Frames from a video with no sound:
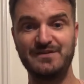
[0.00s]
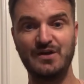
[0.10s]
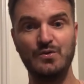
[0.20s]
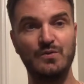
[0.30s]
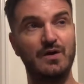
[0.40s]

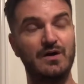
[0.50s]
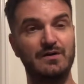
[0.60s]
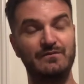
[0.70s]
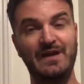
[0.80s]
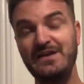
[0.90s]
So
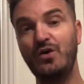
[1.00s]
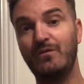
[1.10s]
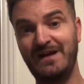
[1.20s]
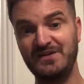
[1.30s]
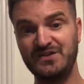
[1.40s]
they
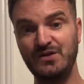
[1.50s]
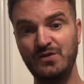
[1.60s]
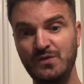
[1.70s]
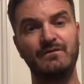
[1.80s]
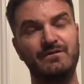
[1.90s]
got that
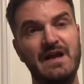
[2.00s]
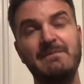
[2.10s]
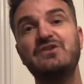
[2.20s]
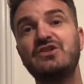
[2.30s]
too. Let me just